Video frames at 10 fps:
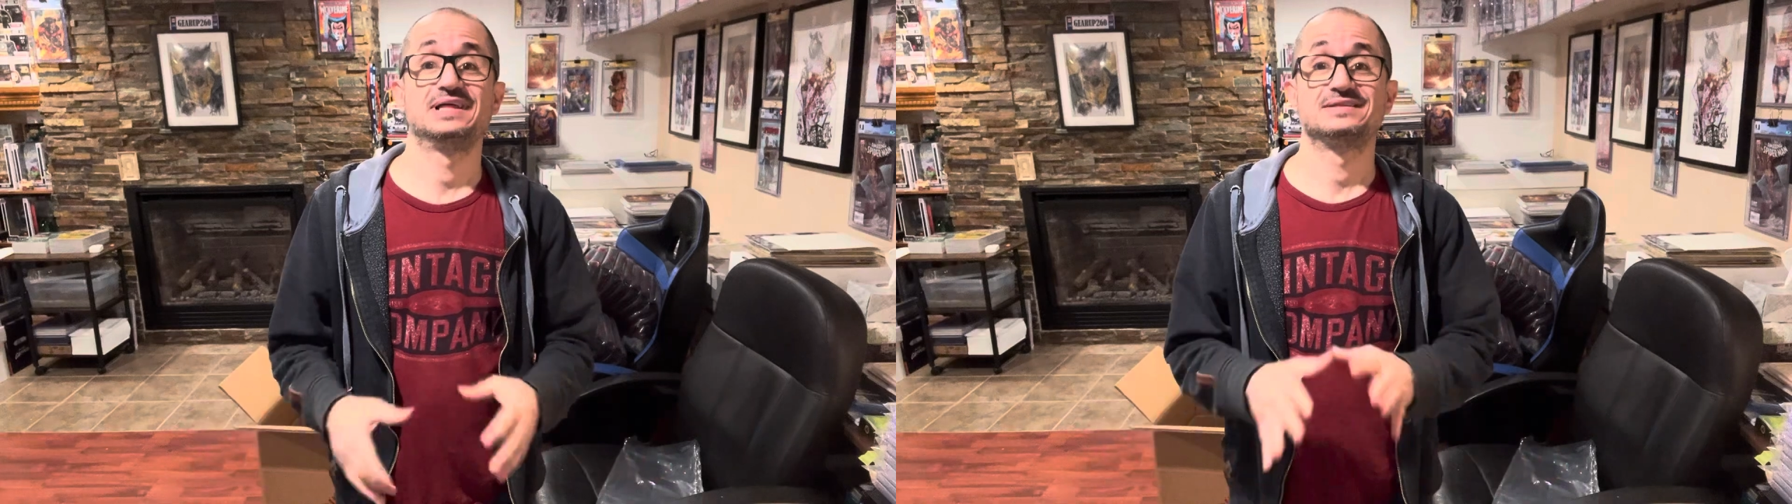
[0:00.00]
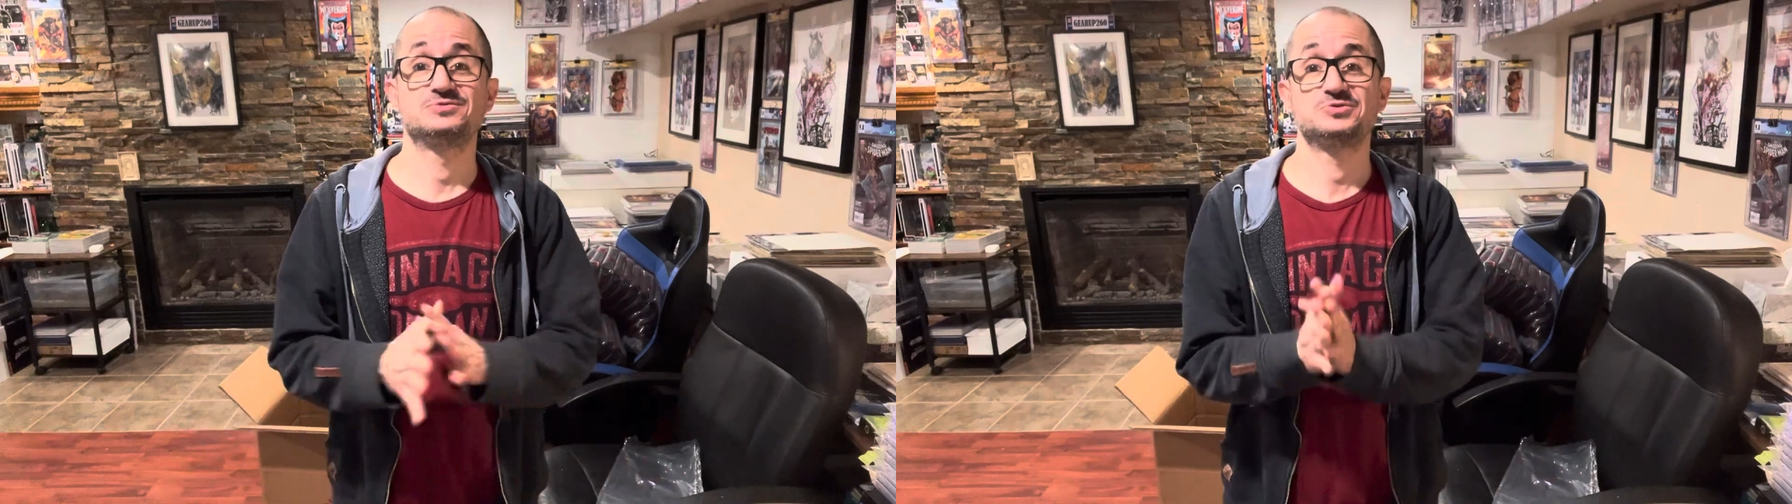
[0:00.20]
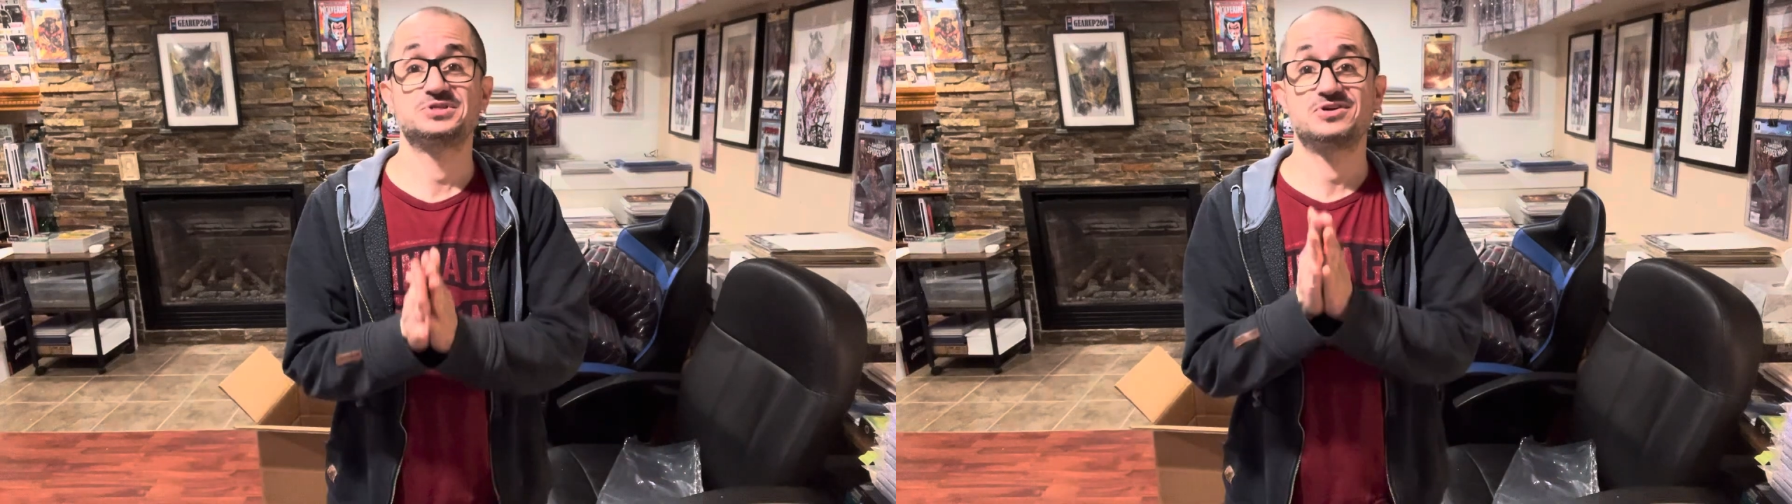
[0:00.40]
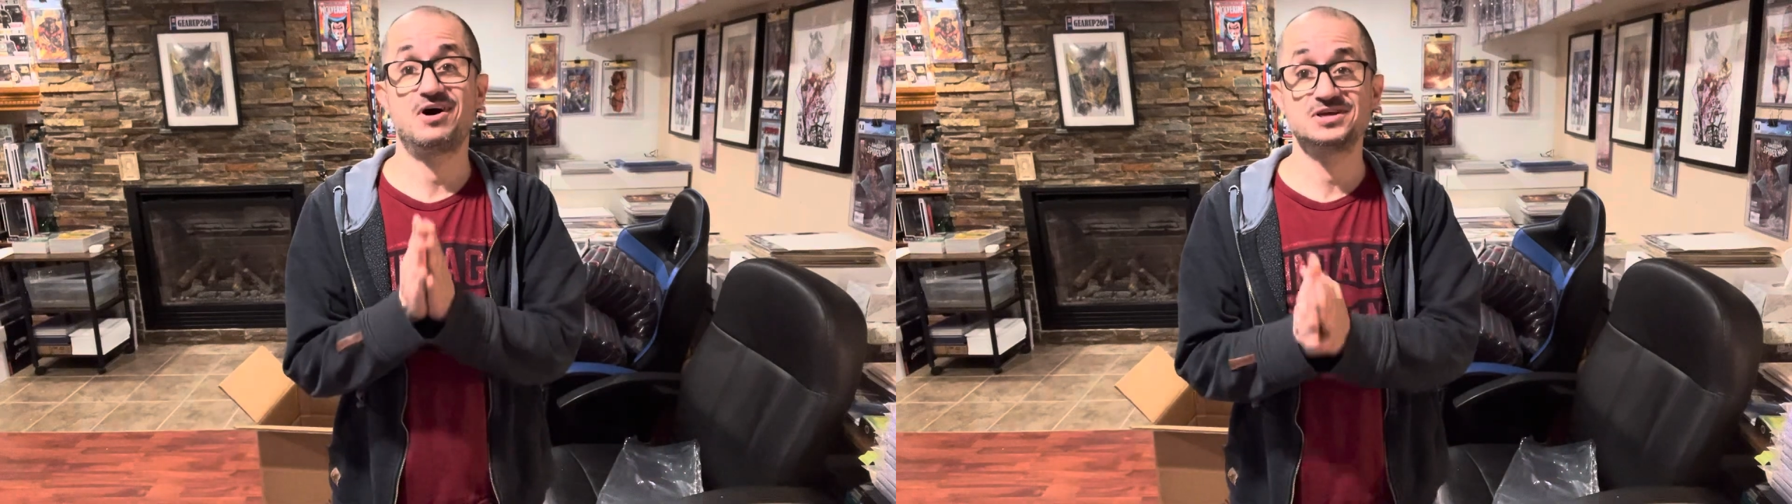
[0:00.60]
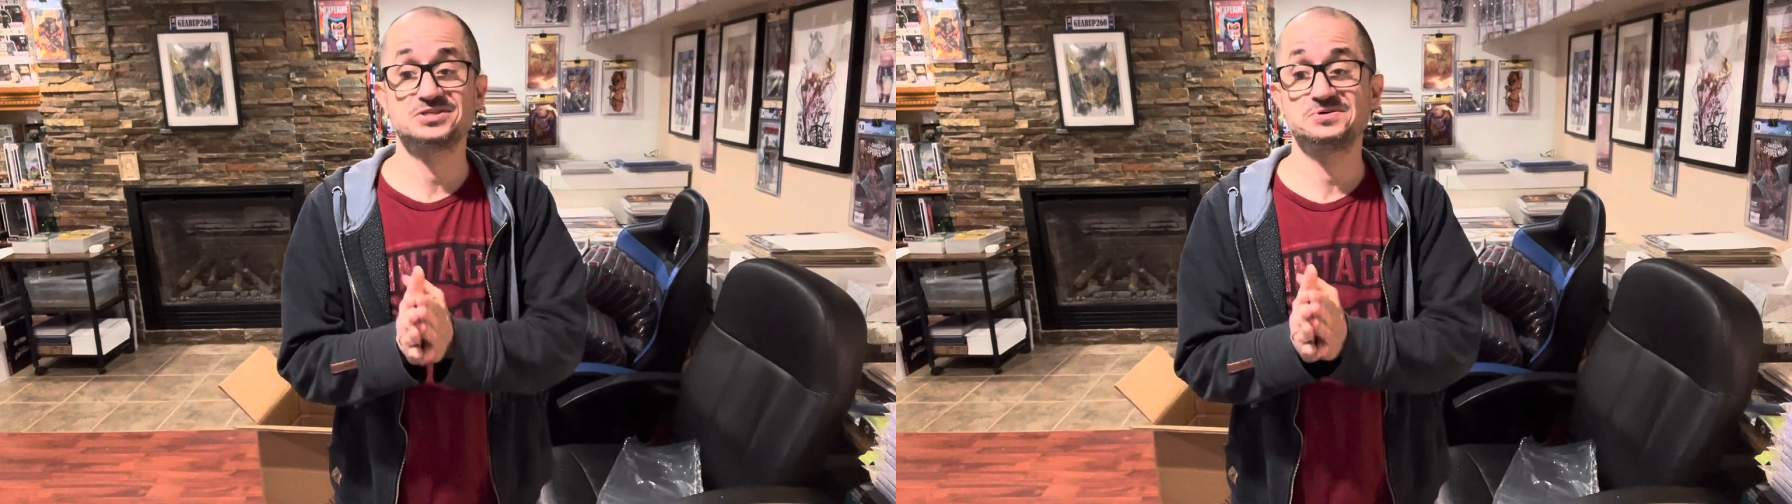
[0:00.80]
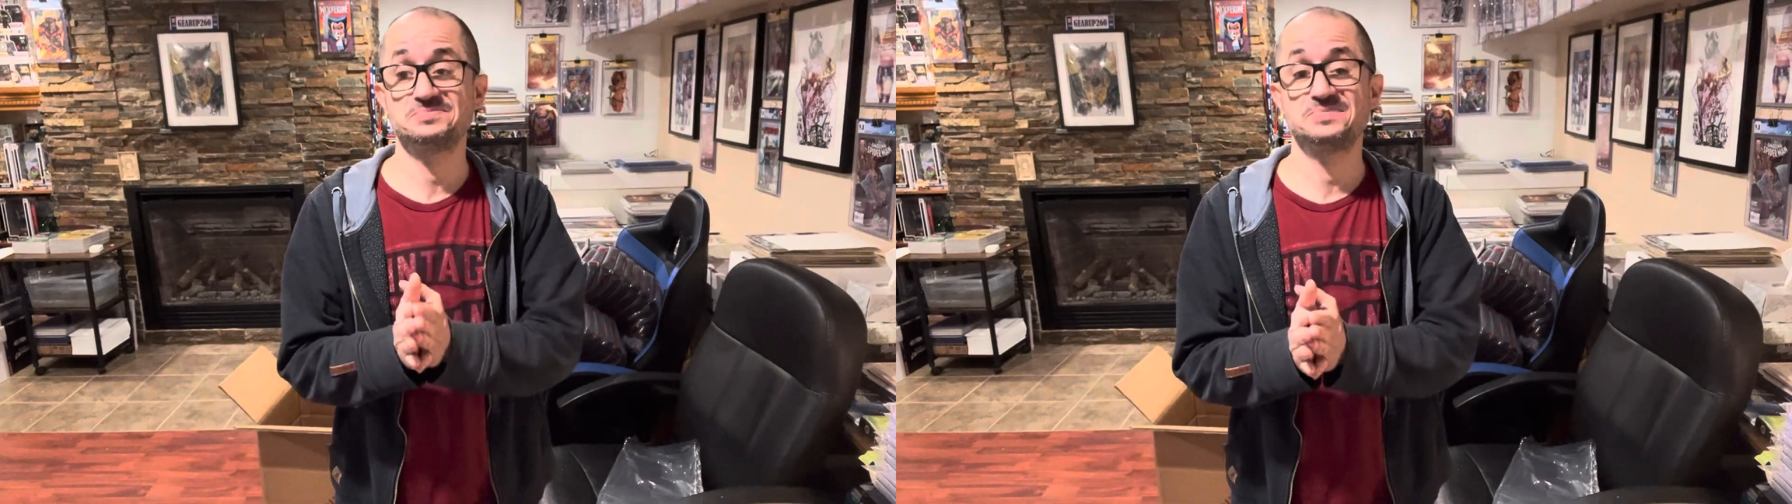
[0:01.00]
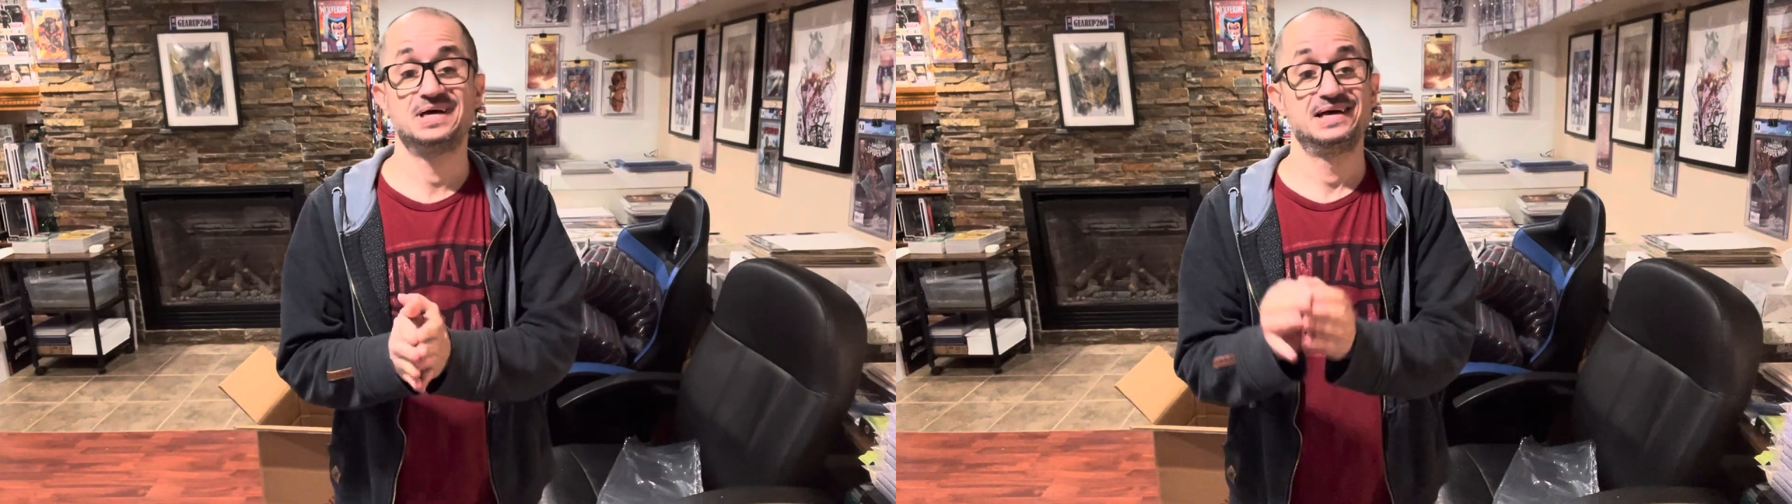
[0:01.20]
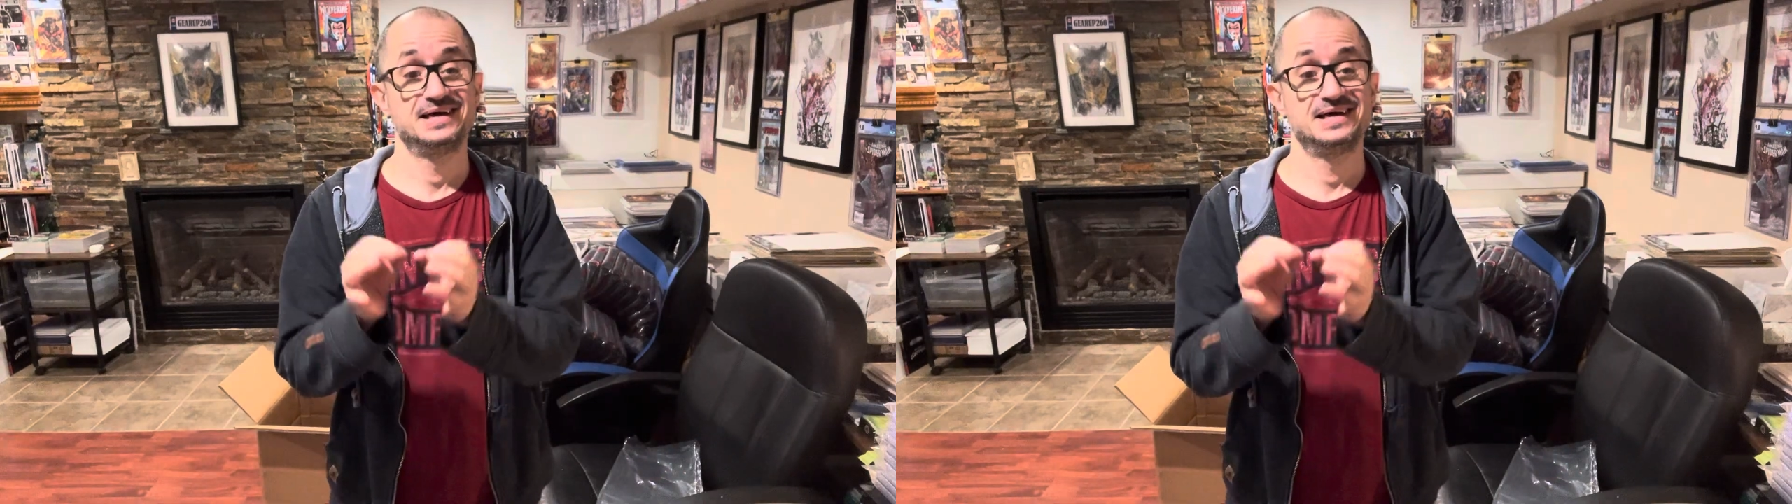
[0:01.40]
This was an awesome